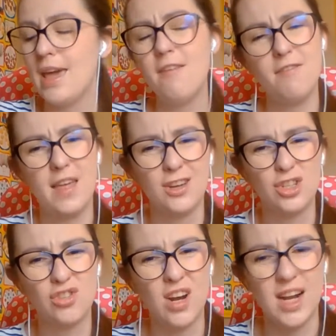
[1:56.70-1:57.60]
If they are
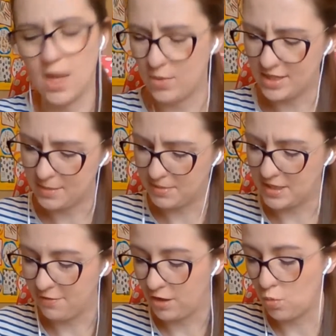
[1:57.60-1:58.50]
struggling with a
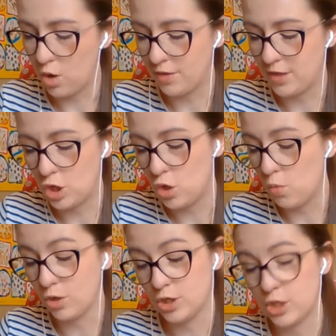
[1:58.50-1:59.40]
specific word that you
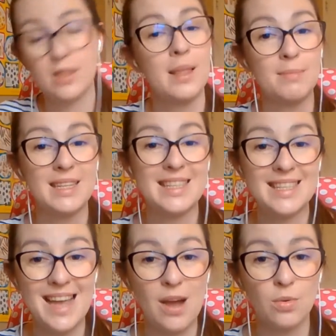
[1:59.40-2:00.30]
want them to
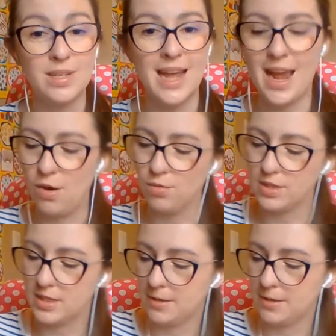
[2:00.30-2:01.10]
sound out.